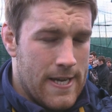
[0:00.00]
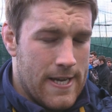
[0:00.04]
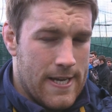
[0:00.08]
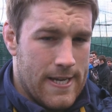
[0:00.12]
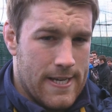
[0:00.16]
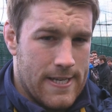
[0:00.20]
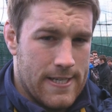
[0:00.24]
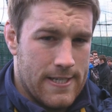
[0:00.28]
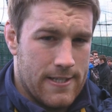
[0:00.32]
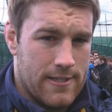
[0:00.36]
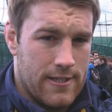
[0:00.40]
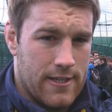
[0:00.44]

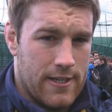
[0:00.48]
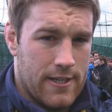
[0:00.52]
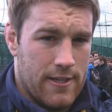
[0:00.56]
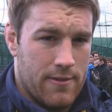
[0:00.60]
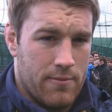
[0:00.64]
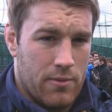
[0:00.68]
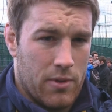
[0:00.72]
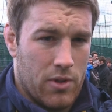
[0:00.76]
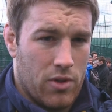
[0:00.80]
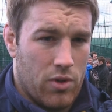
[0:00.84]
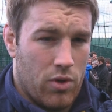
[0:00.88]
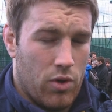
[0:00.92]
And,
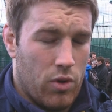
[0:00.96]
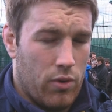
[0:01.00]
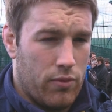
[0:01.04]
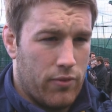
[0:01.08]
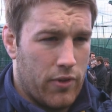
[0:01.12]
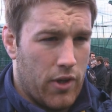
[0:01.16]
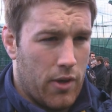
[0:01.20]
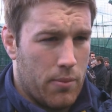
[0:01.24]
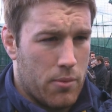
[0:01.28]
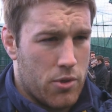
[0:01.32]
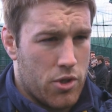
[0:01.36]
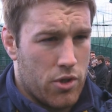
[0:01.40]
you know,
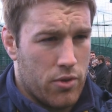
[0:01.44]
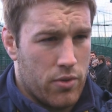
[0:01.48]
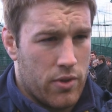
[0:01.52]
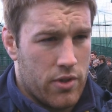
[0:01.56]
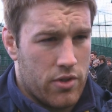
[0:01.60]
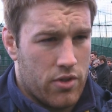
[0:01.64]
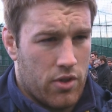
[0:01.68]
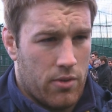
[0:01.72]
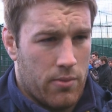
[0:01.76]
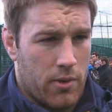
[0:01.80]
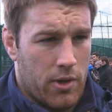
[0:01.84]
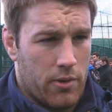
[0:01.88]
hopefully
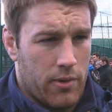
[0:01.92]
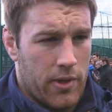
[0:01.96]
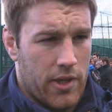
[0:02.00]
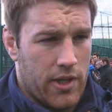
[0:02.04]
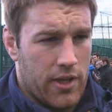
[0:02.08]
opportunities come our